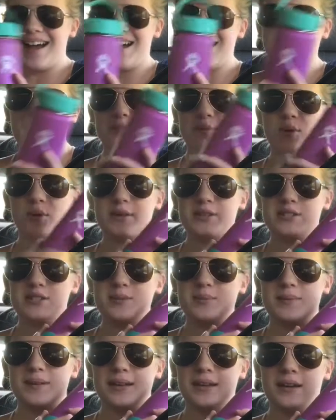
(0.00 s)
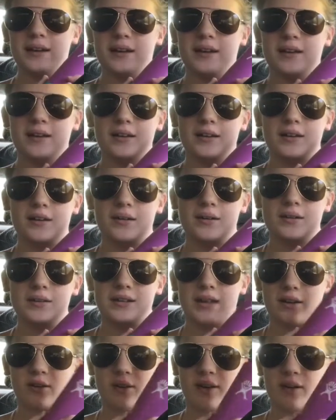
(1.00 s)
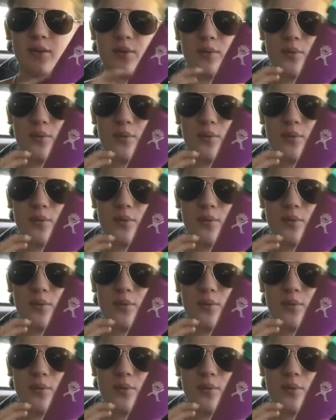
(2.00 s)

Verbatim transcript: I'm going to be decorating